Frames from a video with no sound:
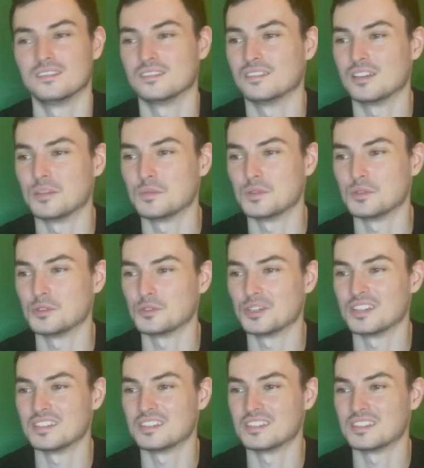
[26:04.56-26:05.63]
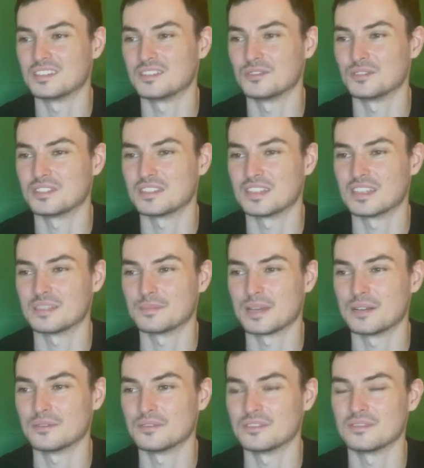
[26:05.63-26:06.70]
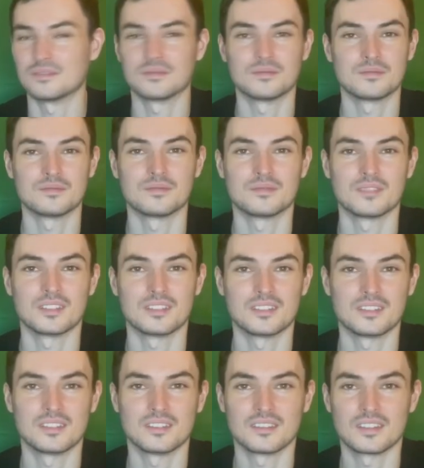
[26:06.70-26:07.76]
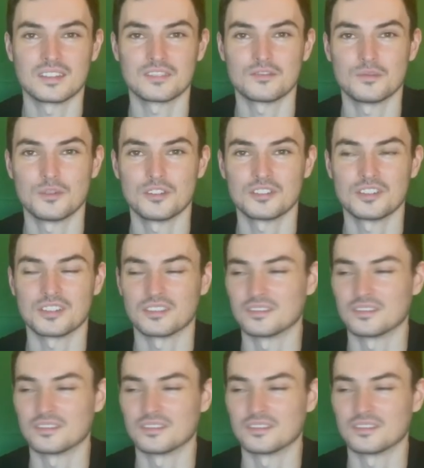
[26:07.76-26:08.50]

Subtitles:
hope you enjoyed today's battles. And thanks for watching.